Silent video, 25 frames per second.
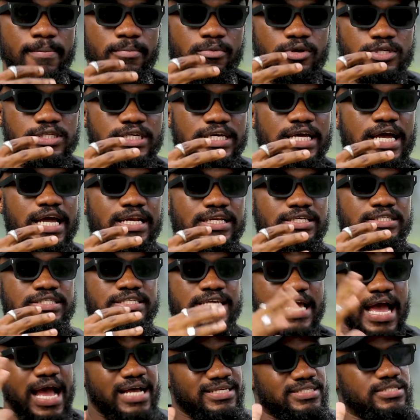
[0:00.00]

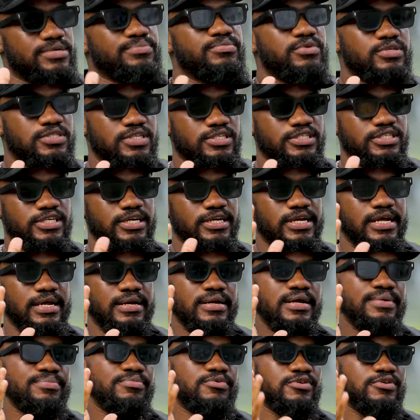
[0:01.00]
musicality as a musician and then